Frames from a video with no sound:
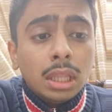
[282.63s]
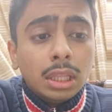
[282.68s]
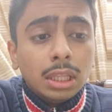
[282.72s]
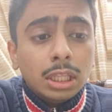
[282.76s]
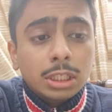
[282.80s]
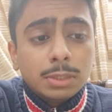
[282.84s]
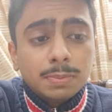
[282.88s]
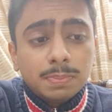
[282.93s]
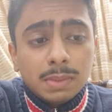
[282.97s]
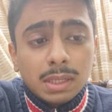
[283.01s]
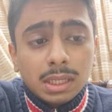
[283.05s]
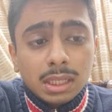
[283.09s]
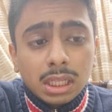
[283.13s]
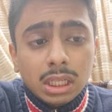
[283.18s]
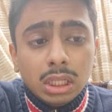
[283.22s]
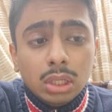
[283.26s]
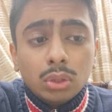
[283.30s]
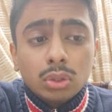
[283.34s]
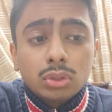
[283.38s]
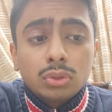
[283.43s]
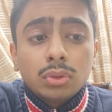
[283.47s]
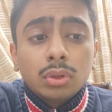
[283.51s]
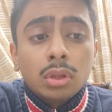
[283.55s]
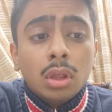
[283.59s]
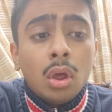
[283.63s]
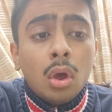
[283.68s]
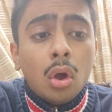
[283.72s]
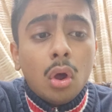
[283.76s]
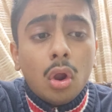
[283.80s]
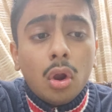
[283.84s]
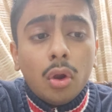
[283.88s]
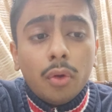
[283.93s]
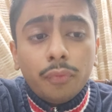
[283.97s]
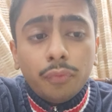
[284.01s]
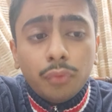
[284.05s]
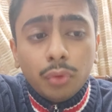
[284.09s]
This plugin looks
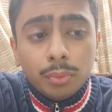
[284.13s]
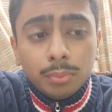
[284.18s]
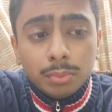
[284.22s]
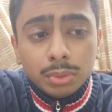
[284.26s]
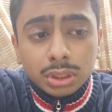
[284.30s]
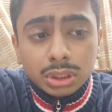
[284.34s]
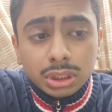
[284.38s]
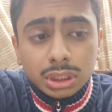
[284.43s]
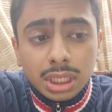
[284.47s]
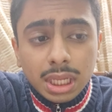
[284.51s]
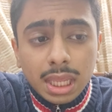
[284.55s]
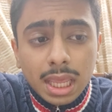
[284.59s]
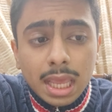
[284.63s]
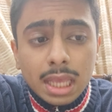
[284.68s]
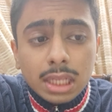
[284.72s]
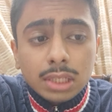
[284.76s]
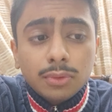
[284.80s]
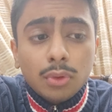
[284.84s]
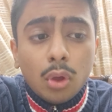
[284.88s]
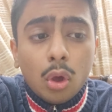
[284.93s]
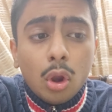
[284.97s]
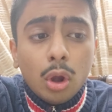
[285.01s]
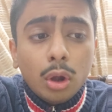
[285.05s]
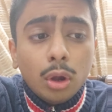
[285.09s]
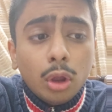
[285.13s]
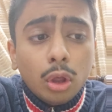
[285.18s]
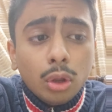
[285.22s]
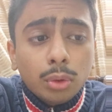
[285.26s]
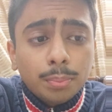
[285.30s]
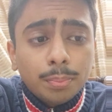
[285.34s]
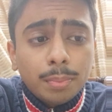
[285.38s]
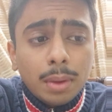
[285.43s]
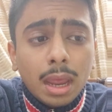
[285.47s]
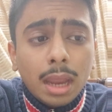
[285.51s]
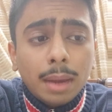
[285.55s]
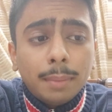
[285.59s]
for mistakes
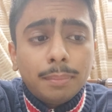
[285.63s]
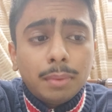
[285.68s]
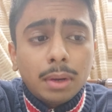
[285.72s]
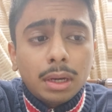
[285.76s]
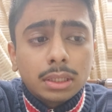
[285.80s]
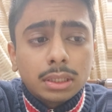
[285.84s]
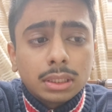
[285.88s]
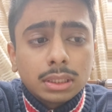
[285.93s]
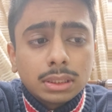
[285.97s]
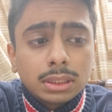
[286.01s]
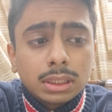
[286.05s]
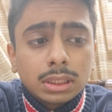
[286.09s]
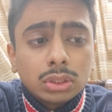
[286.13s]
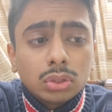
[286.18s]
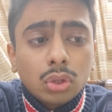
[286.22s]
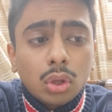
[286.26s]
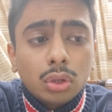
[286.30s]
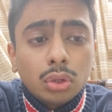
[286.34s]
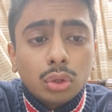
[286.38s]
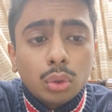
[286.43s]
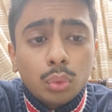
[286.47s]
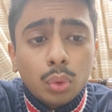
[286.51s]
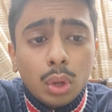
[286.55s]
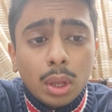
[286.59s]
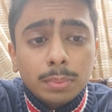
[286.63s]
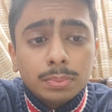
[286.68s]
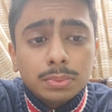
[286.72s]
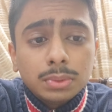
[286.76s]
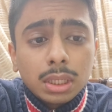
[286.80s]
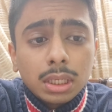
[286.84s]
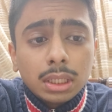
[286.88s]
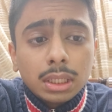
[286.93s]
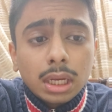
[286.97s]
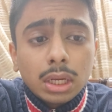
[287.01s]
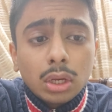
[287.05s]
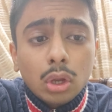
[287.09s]
or bad practices on your
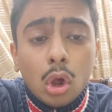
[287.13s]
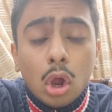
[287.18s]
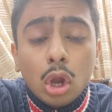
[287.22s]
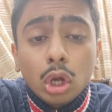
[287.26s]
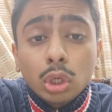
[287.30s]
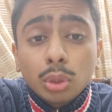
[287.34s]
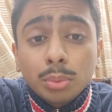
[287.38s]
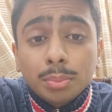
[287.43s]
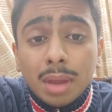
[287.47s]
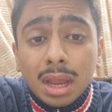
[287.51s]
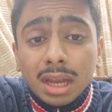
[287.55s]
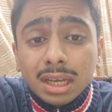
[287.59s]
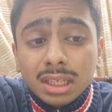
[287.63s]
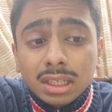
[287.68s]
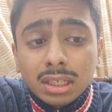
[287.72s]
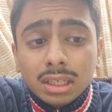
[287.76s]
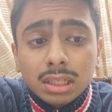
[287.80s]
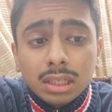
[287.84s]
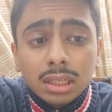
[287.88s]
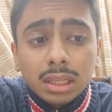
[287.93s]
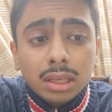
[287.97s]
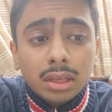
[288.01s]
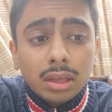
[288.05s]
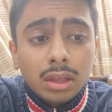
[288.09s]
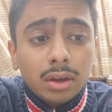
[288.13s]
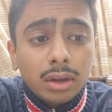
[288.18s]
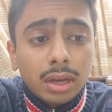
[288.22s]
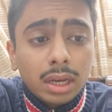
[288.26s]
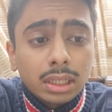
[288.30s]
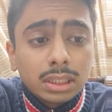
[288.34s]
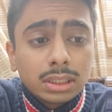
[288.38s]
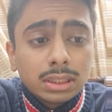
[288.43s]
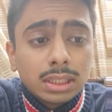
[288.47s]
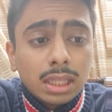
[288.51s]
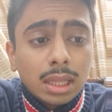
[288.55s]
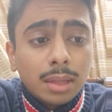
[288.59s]
website and automatically
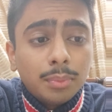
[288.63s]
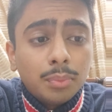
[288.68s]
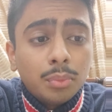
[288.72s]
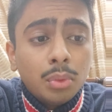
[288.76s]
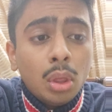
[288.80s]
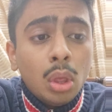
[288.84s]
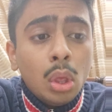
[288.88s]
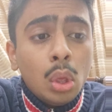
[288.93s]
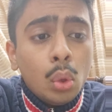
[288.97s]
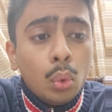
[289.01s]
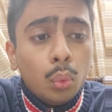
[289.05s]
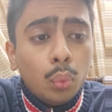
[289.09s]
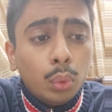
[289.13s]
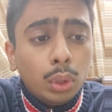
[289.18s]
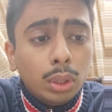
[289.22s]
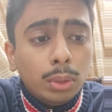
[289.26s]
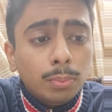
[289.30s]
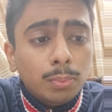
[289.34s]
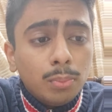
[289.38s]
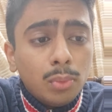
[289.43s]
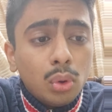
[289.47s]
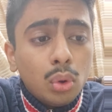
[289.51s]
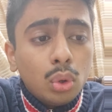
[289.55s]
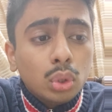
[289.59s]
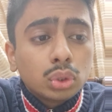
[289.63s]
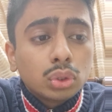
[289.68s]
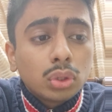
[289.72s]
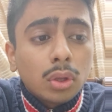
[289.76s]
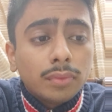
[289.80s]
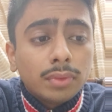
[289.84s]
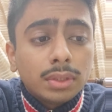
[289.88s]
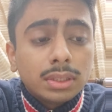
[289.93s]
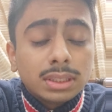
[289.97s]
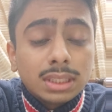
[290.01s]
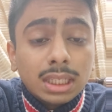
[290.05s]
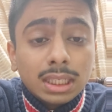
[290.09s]
corrects them with most
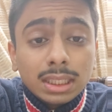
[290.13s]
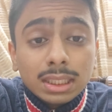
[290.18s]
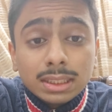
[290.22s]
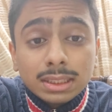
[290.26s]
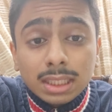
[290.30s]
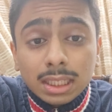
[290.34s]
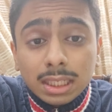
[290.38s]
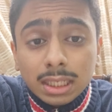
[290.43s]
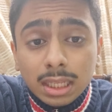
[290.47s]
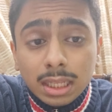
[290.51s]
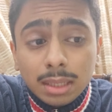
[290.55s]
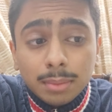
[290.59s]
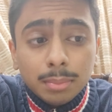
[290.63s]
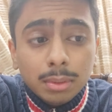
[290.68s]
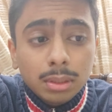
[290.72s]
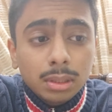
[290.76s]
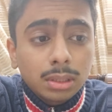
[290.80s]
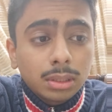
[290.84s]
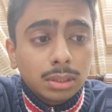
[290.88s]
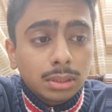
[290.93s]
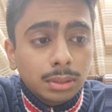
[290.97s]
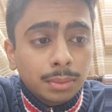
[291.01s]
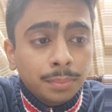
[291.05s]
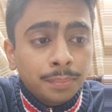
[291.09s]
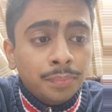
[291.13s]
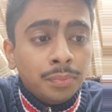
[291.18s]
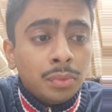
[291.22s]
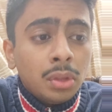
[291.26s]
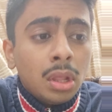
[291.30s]
of the settings enabled.